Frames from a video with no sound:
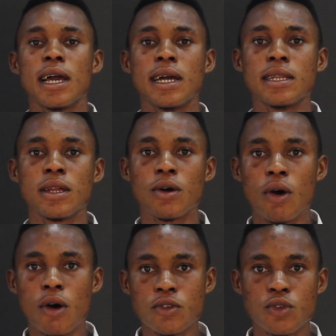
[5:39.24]
And then
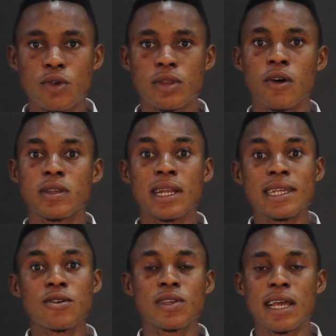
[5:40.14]
also there was
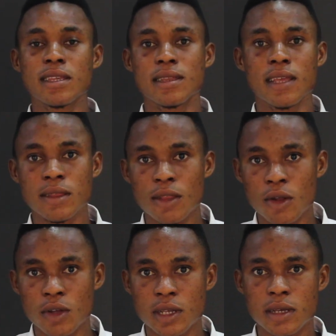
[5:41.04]
little science and
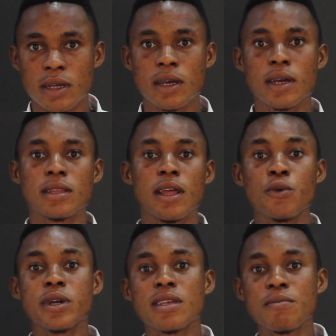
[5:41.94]
technology. The
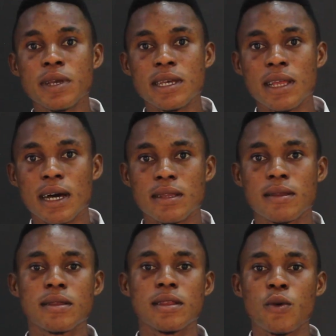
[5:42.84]
reason being that
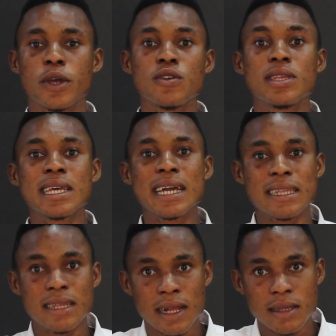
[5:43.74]
they were using
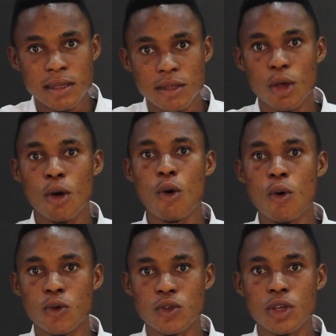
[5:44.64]
cutlasses,
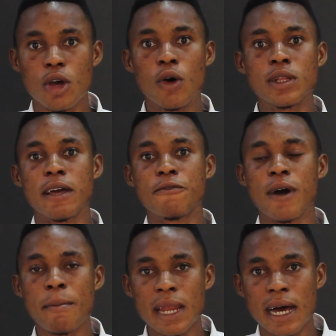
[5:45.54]
hoes on the
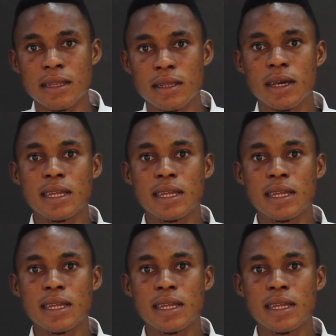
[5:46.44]
farmland.